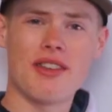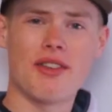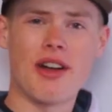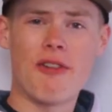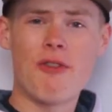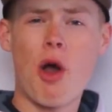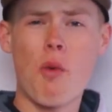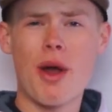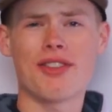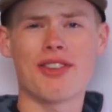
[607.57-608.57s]
your foul
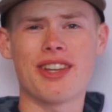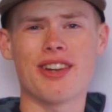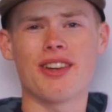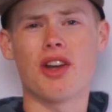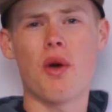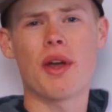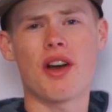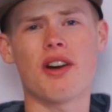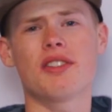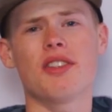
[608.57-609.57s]
weather gear going
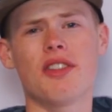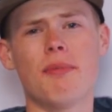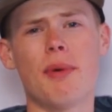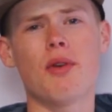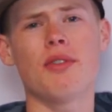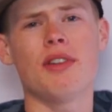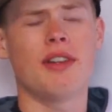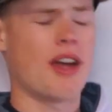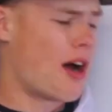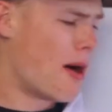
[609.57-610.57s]
onto the boat.
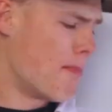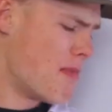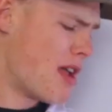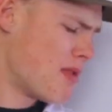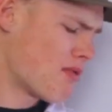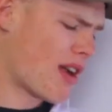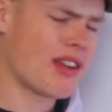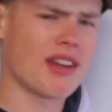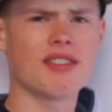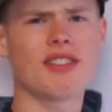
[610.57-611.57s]
Maybe
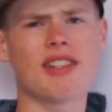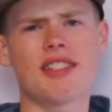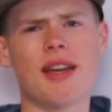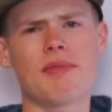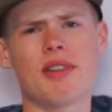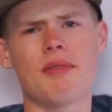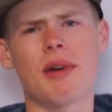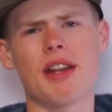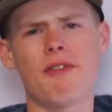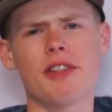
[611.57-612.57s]
rain gear is an exception,
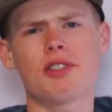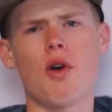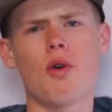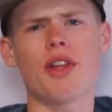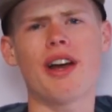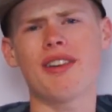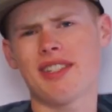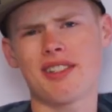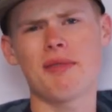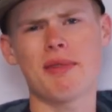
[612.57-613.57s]
but if it's cold out,
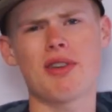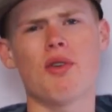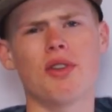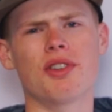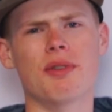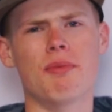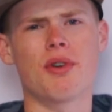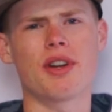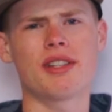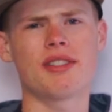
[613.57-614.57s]
it's gonna be colder in the
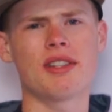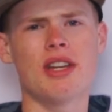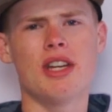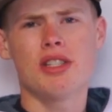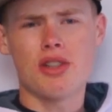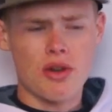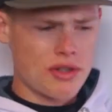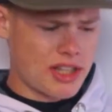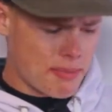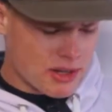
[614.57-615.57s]
mornings. So
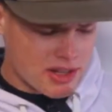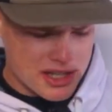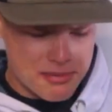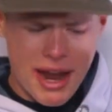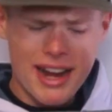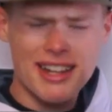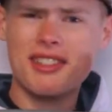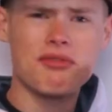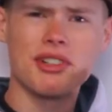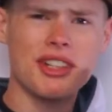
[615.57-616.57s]
typically this bag
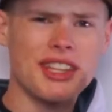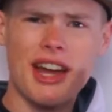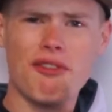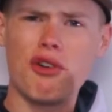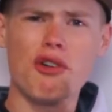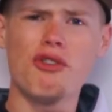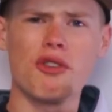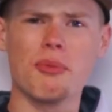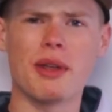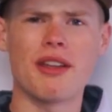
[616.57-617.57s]
isn't really that full
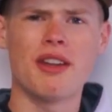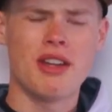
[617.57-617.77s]
for me.